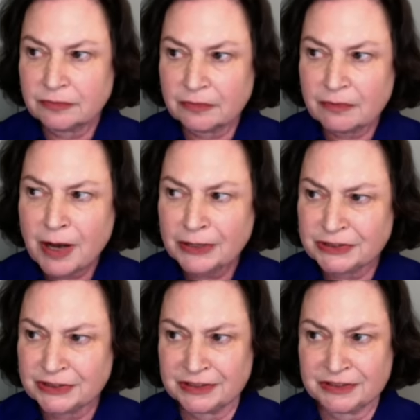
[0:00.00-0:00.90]
much
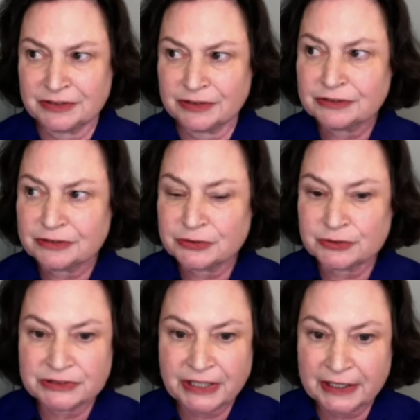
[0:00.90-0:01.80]
easier to
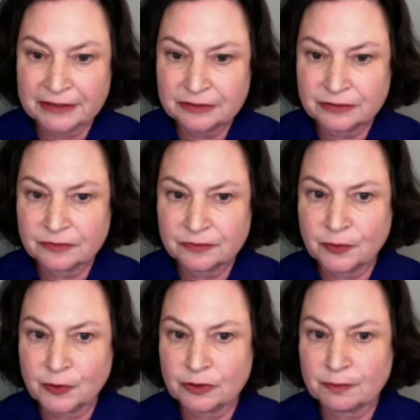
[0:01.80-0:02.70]
attain
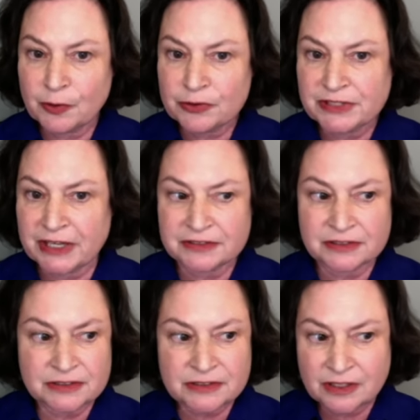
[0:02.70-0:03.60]
for both
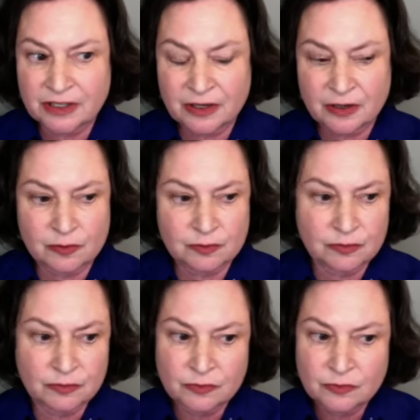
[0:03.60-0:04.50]
sexes. Um,
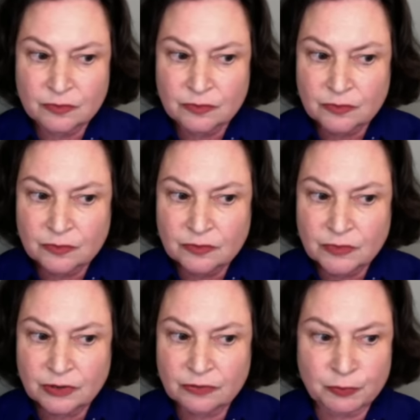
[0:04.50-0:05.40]

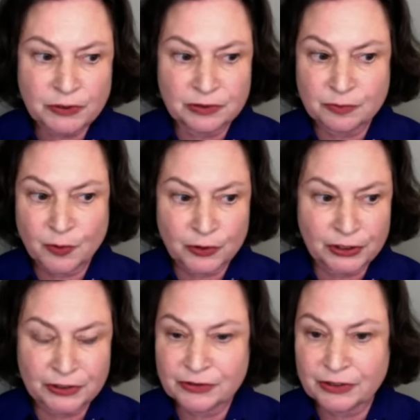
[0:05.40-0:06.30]
three in the
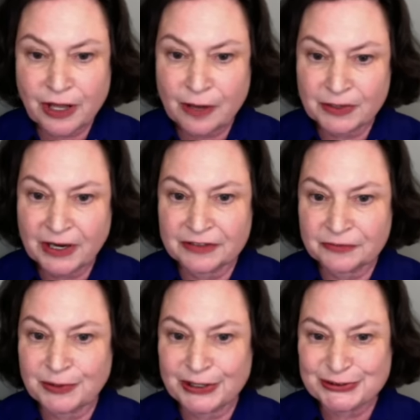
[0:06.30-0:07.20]
morning in the club kind of
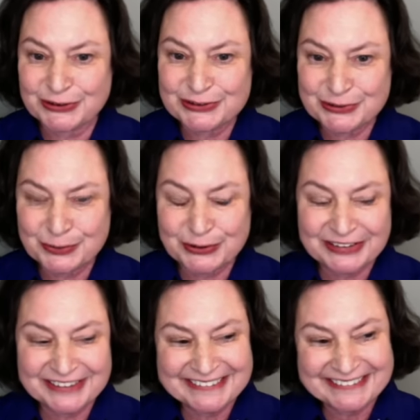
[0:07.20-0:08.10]
pleasure, as you put
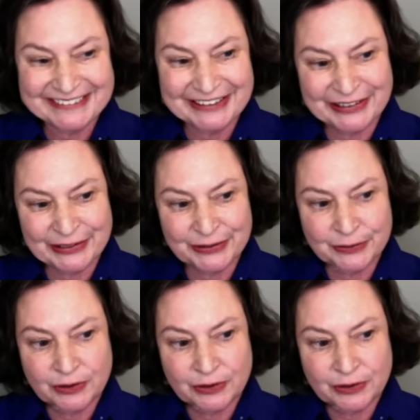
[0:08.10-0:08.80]
it. Uh,